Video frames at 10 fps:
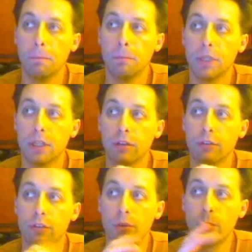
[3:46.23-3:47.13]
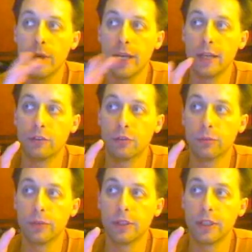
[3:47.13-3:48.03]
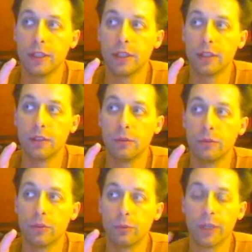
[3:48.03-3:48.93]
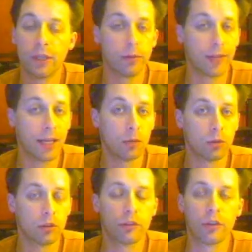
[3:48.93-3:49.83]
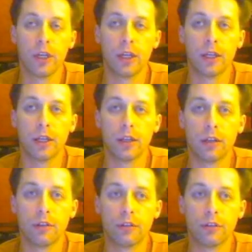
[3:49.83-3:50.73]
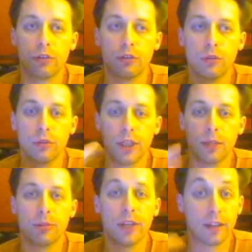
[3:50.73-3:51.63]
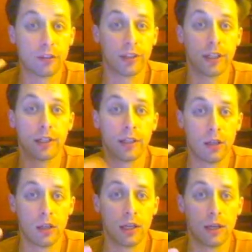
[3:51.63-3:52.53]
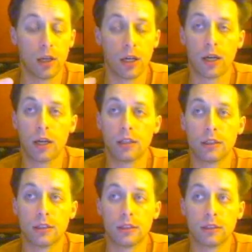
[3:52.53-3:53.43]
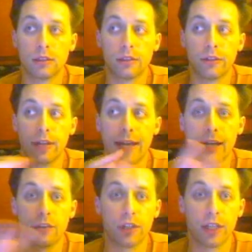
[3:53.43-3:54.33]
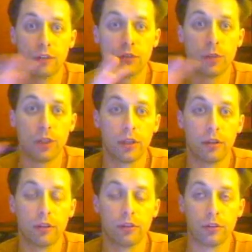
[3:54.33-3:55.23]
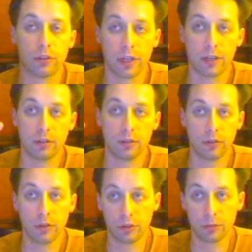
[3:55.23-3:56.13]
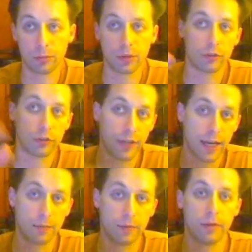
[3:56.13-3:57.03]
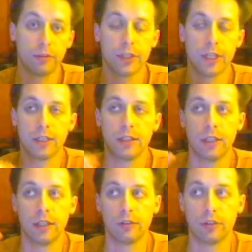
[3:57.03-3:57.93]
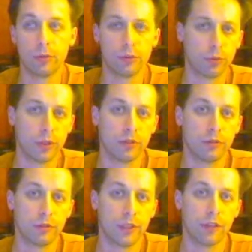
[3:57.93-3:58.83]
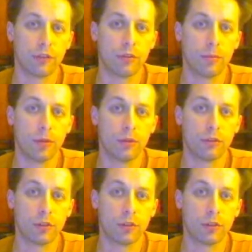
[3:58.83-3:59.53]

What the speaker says: because the way to win with AdWords is to keep testing ads against one another. So you try this approach and that approach and see which one gets the most